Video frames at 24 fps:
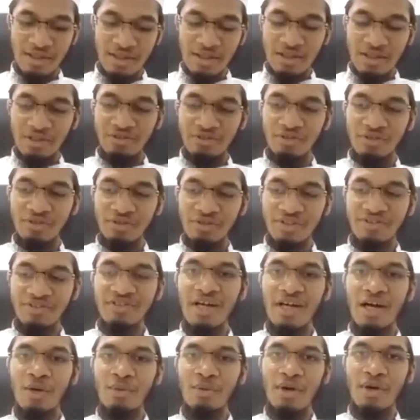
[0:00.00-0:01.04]
So this is
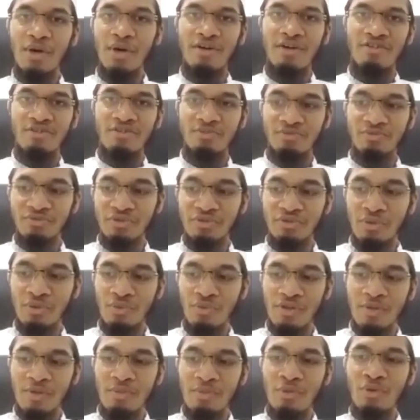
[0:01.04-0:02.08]
how Arabs, you know,
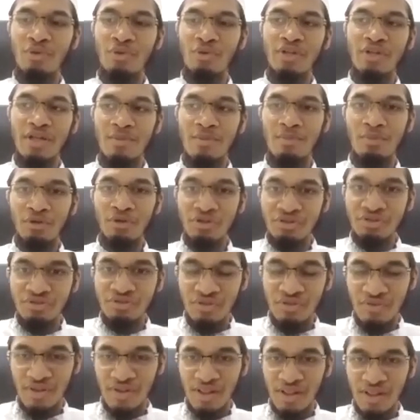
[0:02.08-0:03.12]
the more the importance of
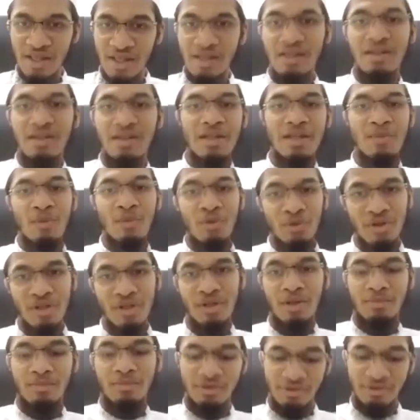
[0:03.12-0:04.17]
a thing, the more the
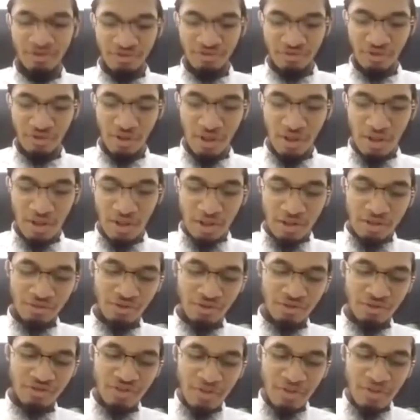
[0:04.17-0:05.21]
numbers.
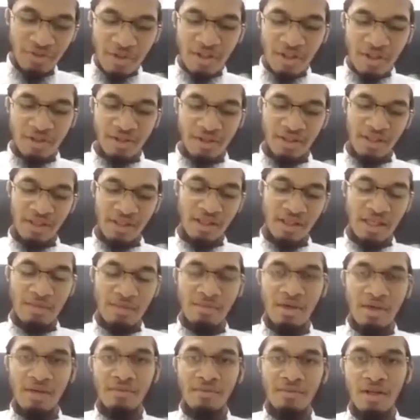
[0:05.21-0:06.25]
So similarly,
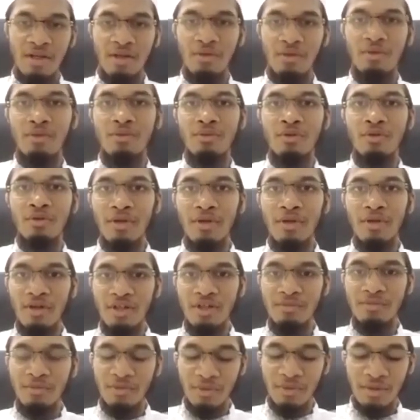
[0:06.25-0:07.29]
Imam Al-Qurtubi,
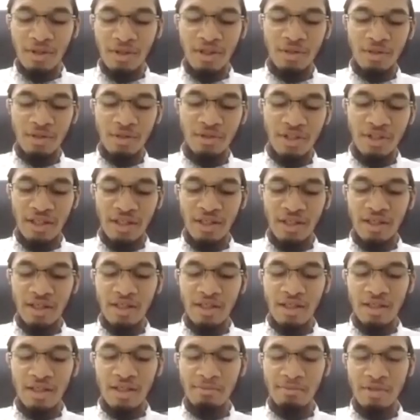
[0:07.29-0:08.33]
rahimahullah
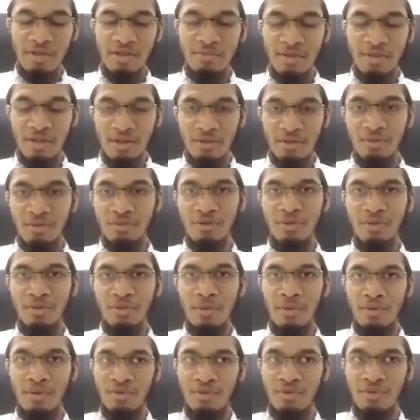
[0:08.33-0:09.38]
ta'ala, Imam
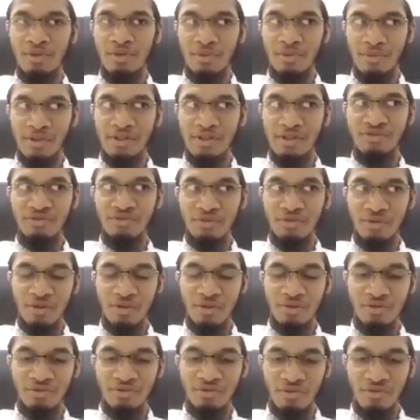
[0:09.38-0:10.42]
Al-Qurtubi, one of the greatest
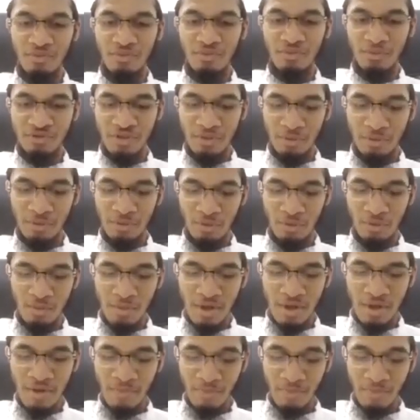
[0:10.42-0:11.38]
scholars of Muslim Ummah,